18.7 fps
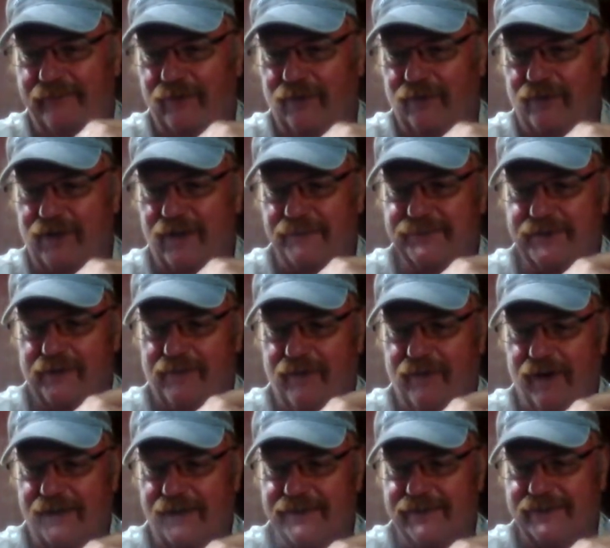Phil comes
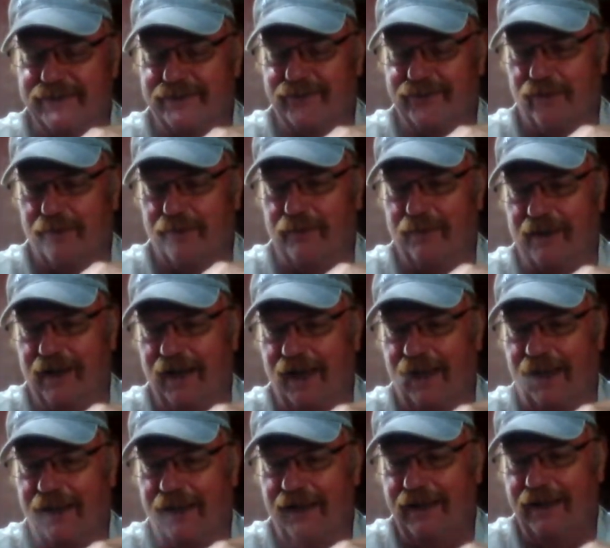across as a normal
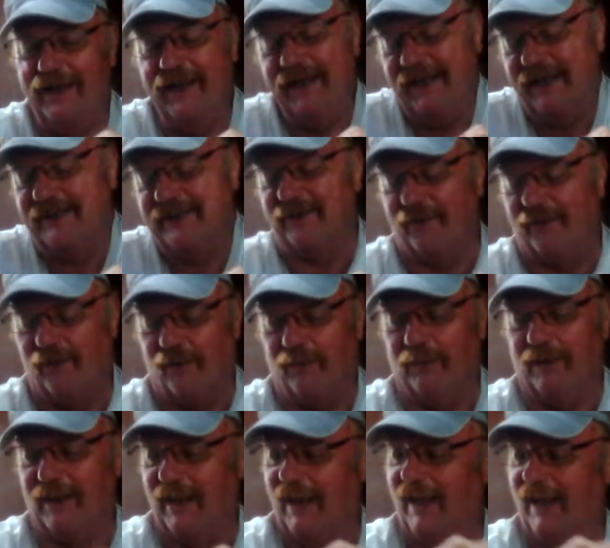guy. He is a
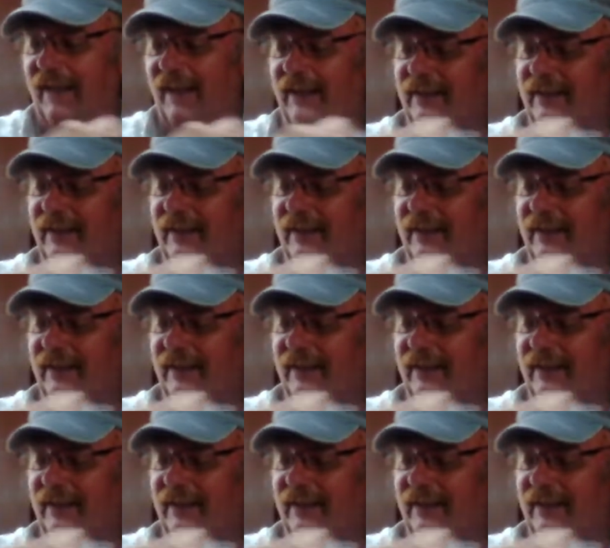normal guy.